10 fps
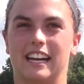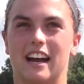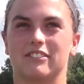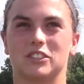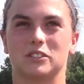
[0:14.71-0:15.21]

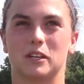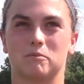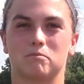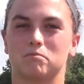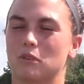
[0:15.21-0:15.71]
half just, like,
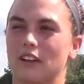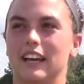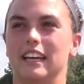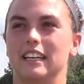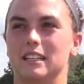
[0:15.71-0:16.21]

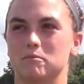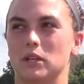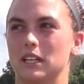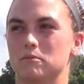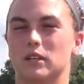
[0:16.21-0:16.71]
played and
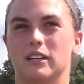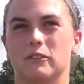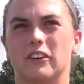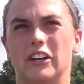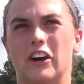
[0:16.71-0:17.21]
played and played
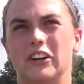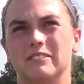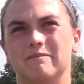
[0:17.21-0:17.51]
really hard.